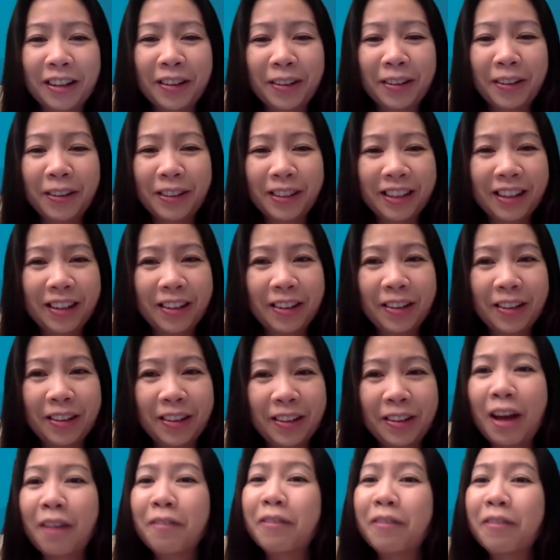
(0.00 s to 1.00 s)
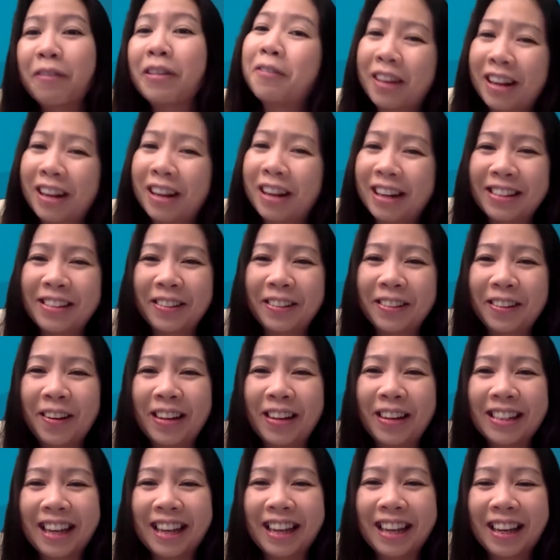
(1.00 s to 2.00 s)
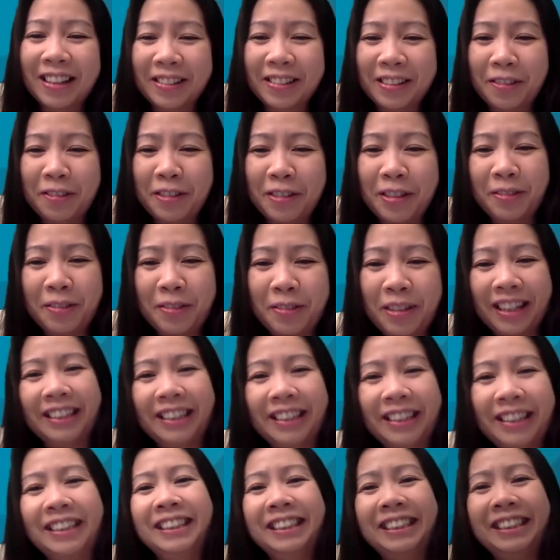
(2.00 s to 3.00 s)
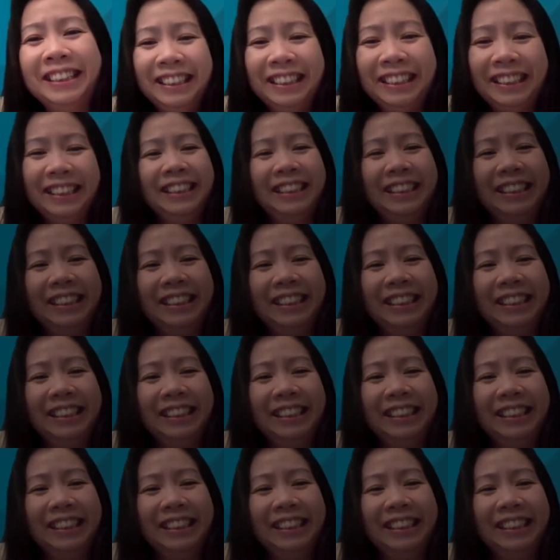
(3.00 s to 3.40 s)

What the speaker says: or you have any friends or contacts who are filmmakers.